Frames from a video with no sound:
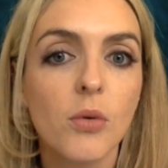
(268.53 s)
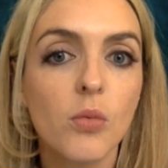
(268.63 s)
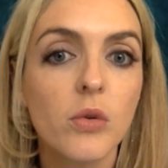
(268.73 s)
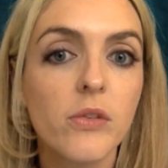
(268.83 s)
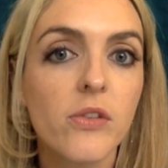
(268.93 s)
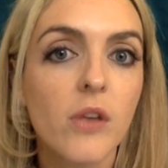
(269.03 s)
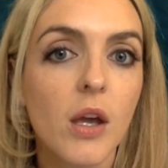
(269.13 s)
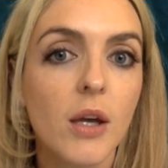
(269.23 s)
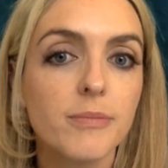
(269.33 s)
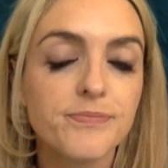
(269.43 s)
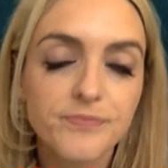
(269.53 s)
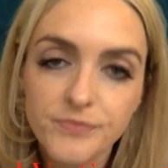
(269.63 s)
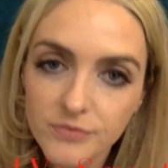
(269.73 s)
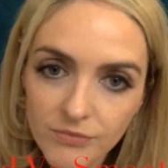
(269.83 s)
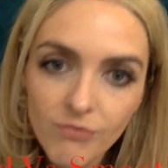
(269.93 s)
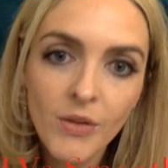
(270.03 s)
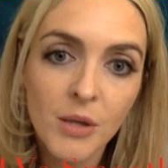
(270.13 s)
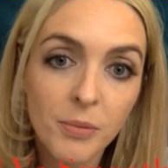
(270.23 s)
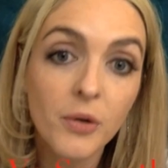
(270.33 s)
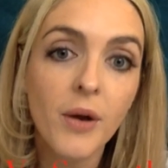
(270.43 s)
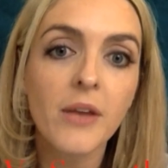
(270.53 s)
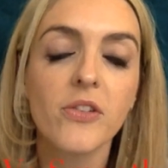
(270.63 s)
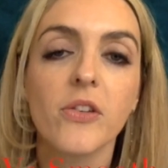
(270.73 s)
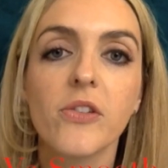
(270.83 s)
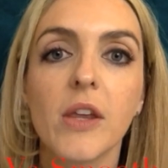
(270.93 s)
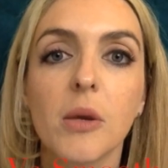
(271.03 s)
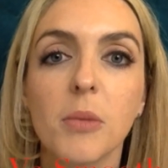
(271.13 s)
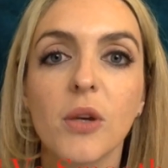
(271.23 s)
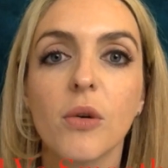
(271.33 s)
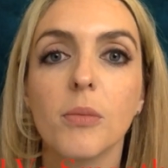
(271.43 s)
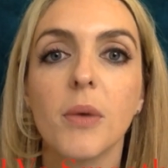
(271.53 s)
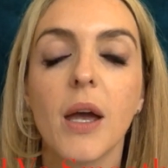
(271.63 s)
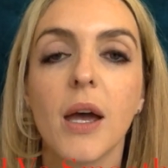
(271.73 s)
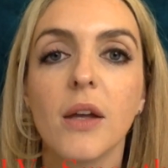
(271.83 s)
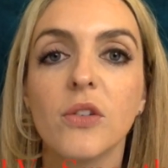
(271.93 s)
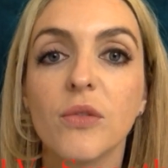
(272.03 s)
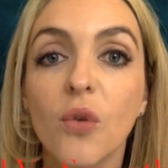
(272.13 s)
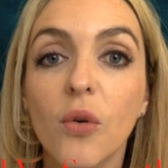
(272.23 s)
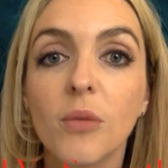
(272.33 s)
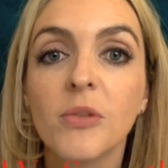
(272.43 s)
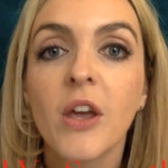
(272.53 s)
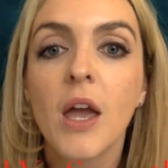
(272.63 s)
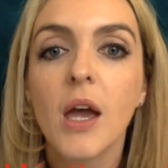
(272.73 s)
Once it progresses, they can become deformed,